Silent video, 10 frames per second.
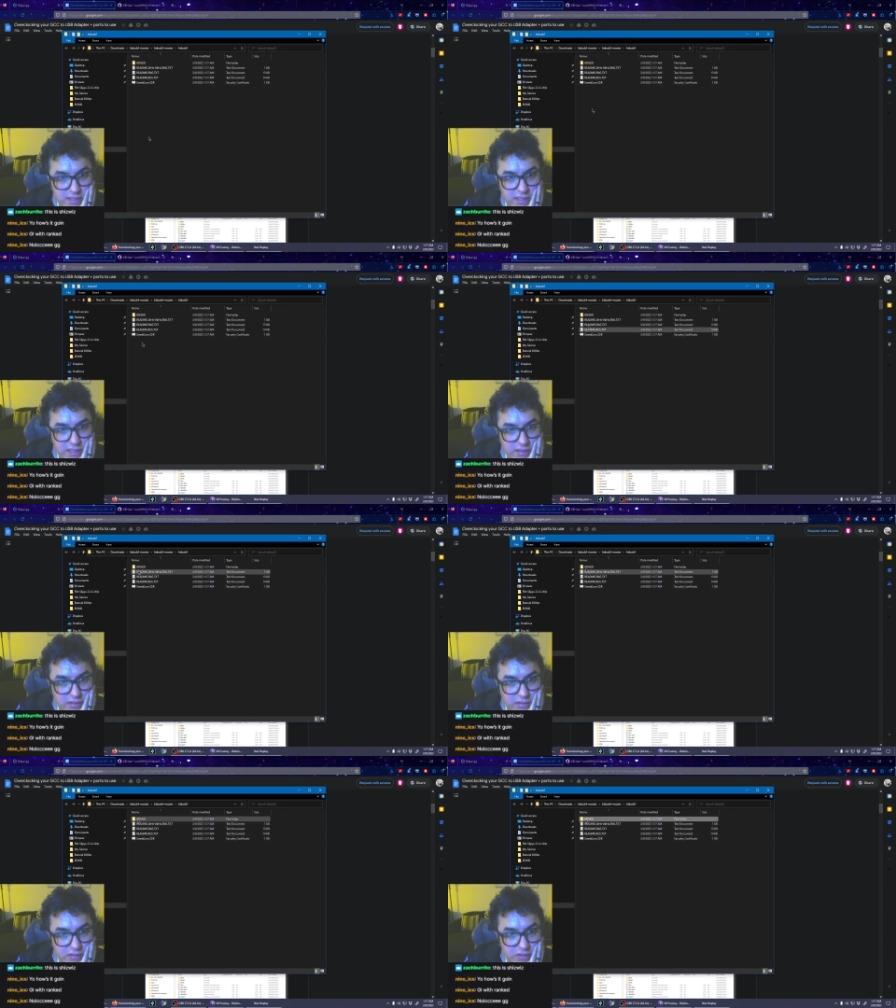not
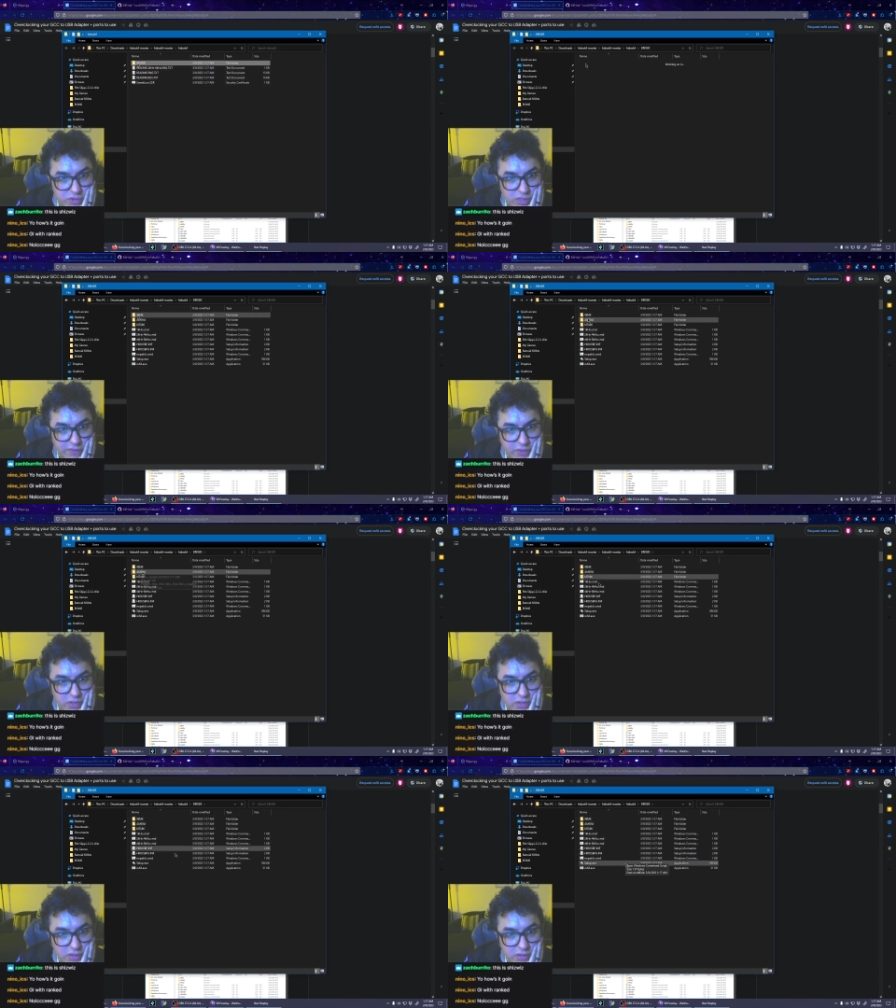
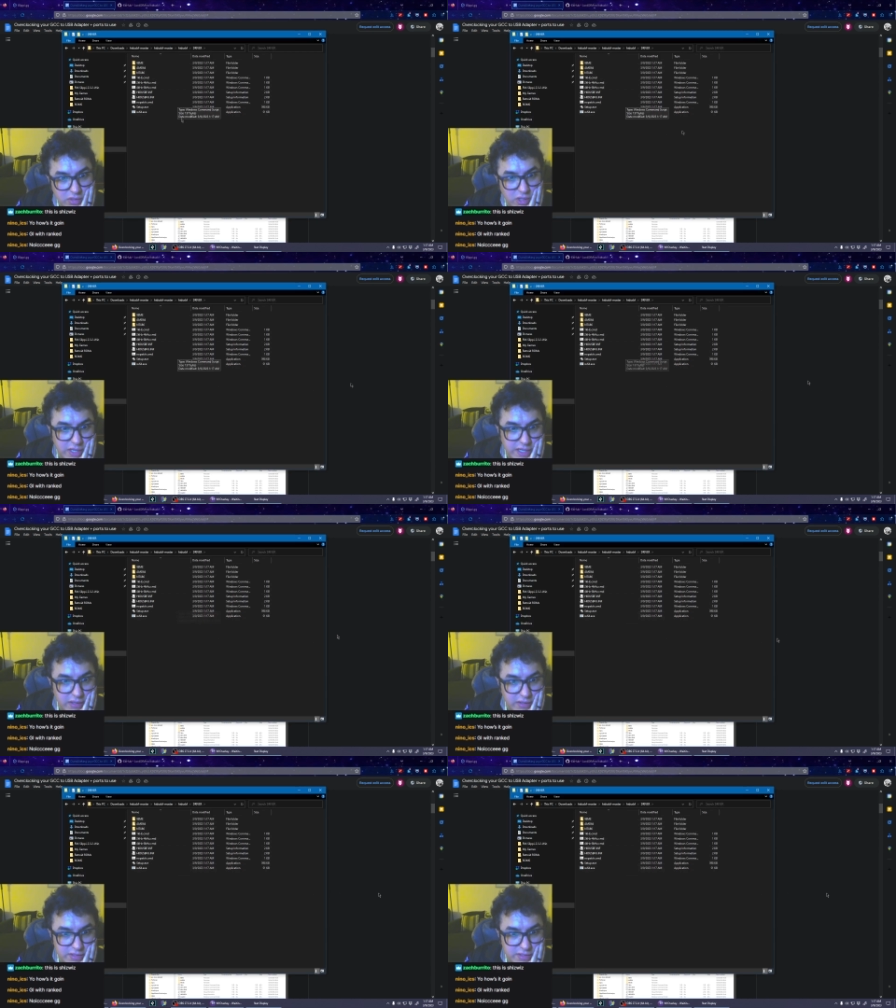driver? Okay, there it